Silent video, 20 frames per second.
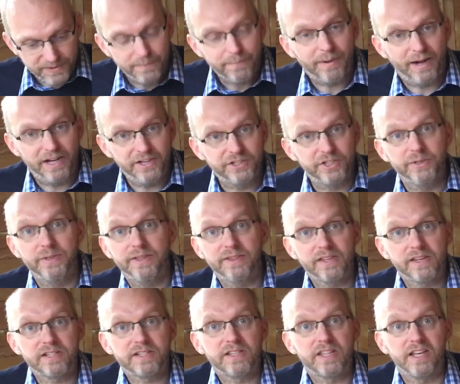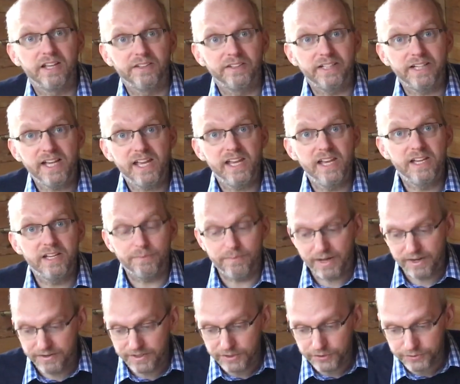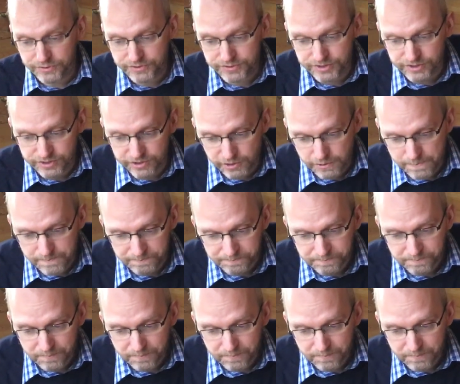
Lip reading: by doing this thing that he commanded us to do.